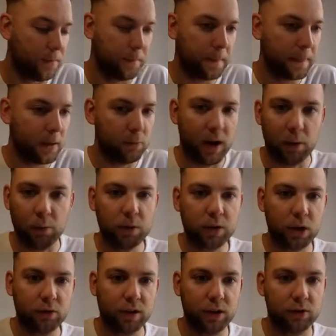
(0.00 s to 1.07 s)
well, what would our
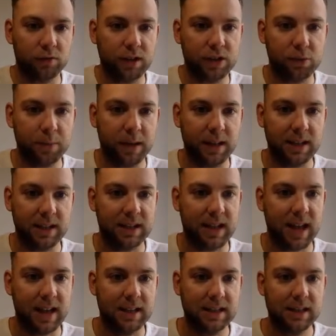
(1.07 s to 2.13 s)
critical region be in this
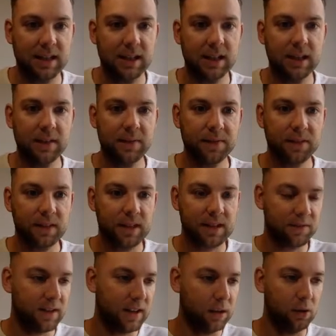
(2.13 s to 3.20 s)
case? Let's have
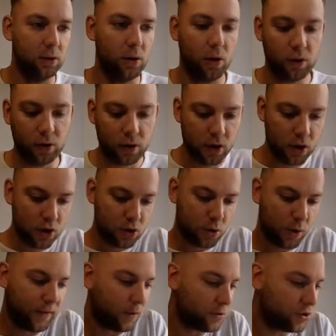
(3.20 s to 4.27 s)
a little look. So if
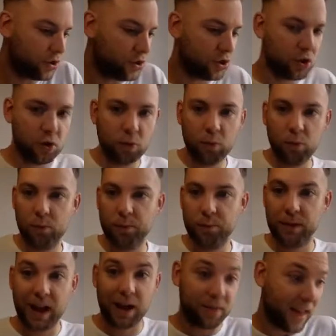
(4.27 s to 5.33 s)
I was to do,
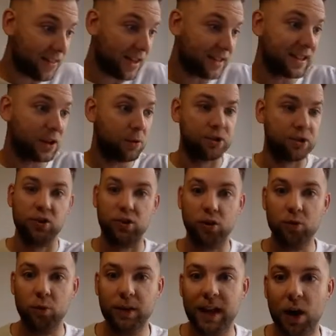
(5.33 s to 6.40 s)
now that's that question done,
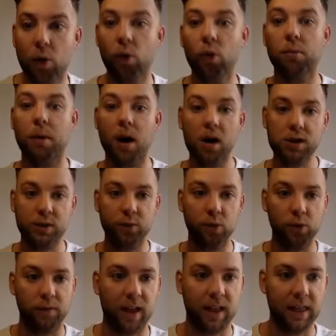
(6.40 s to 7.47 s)
we get all the marks for all
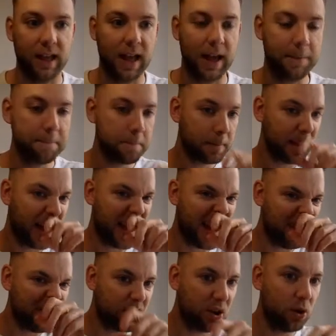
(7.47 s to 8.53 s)
of that there. I
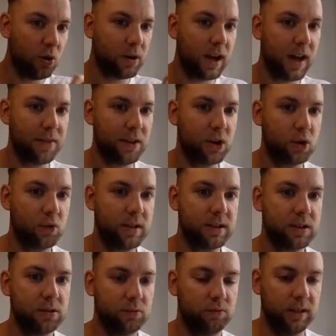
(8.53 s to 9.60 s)
am going to look at the
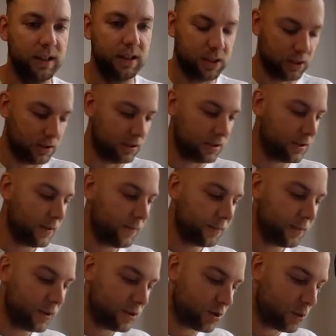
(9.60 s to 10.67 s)
critical regions.
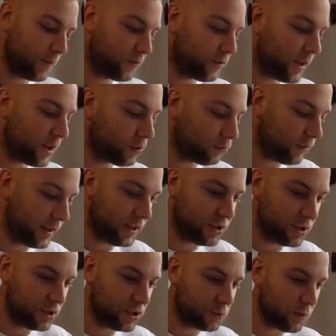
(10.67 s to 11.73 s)
So with critical
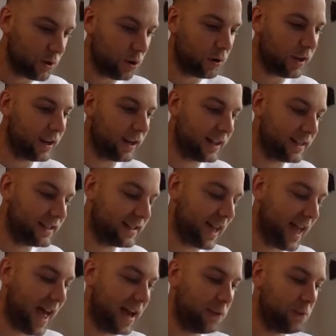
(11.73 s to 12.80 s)
regions, we're looking at 10 with